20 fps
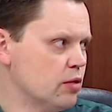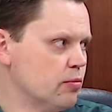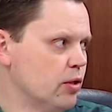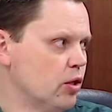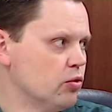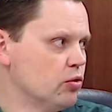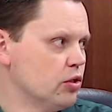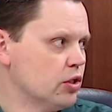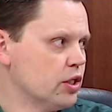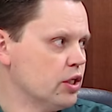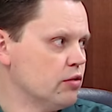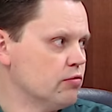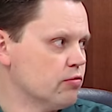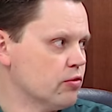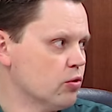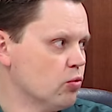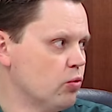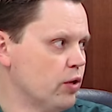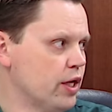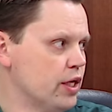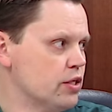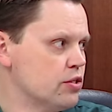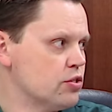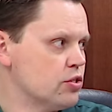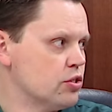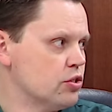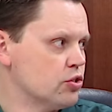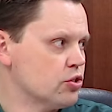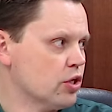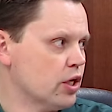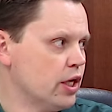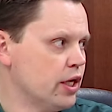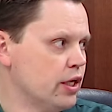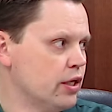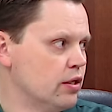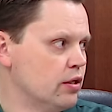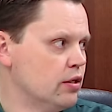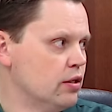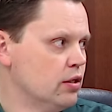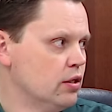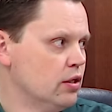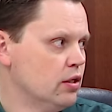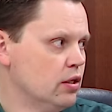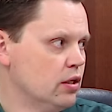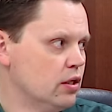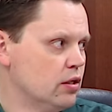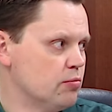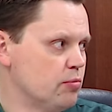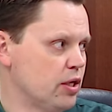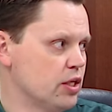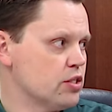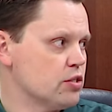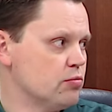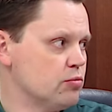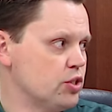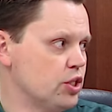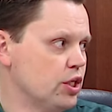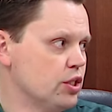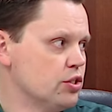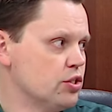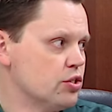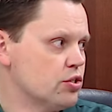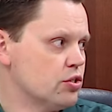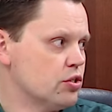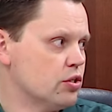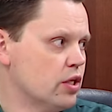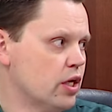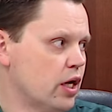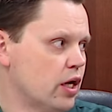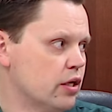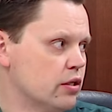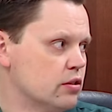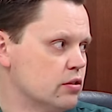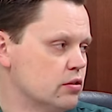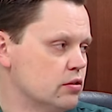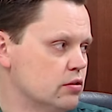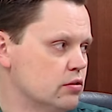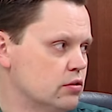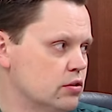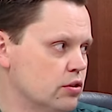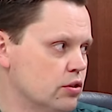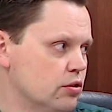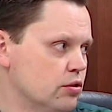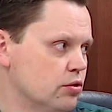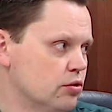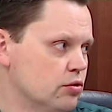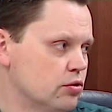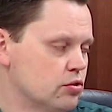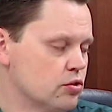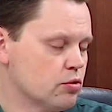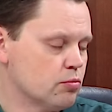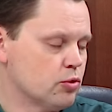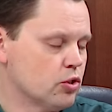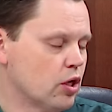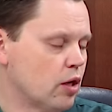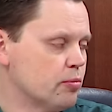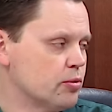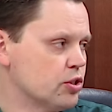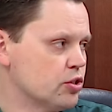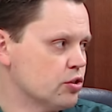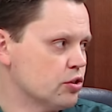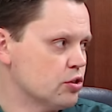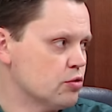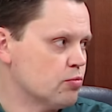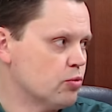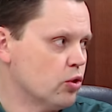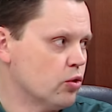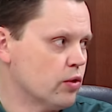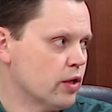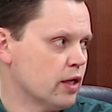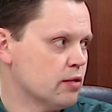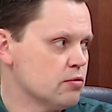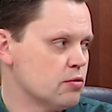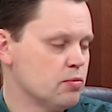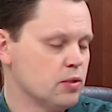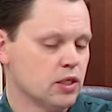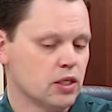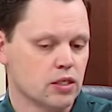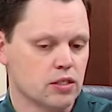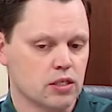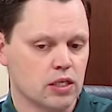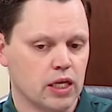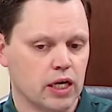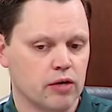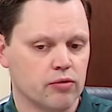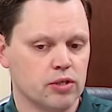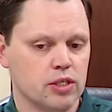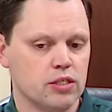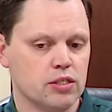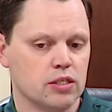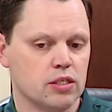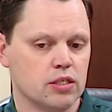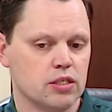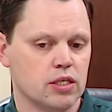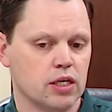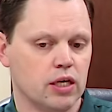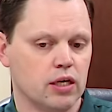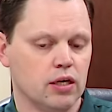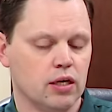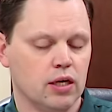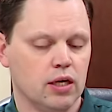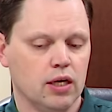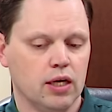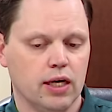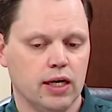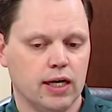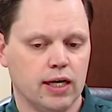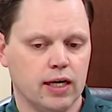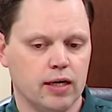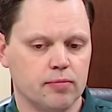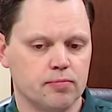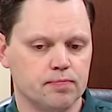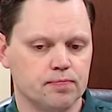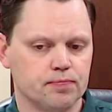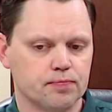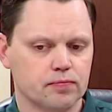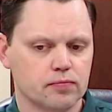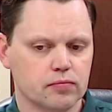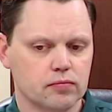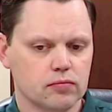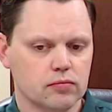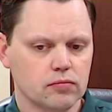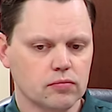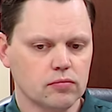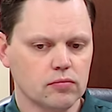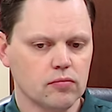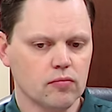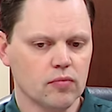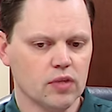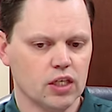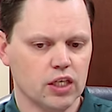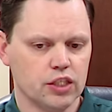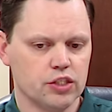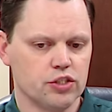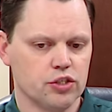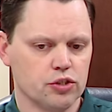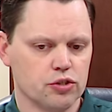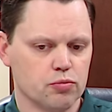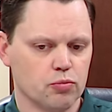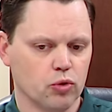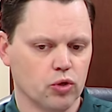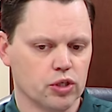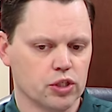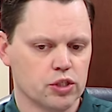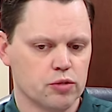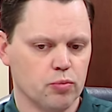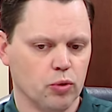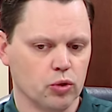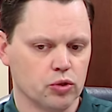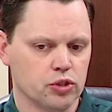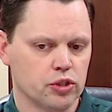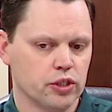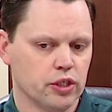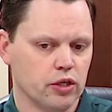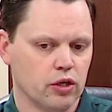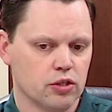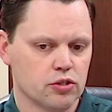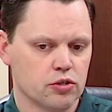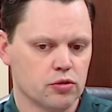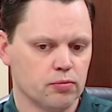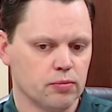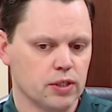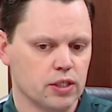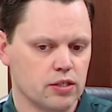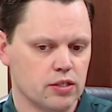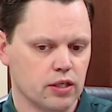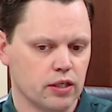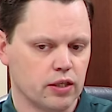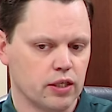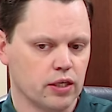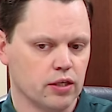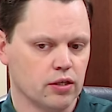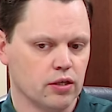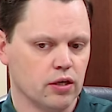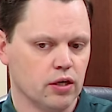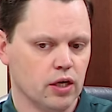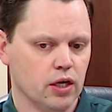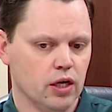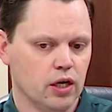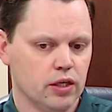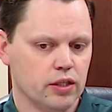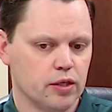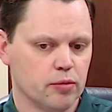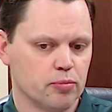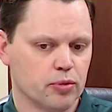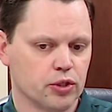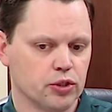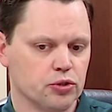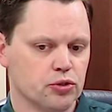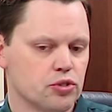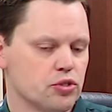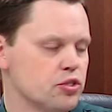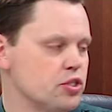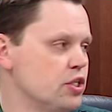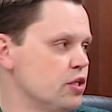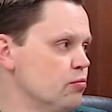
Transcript: come out looking for ways to try and make some changes to that, to some crop insurance programs because of that reason is that um, if there's more exposure, it also means that they're, the producers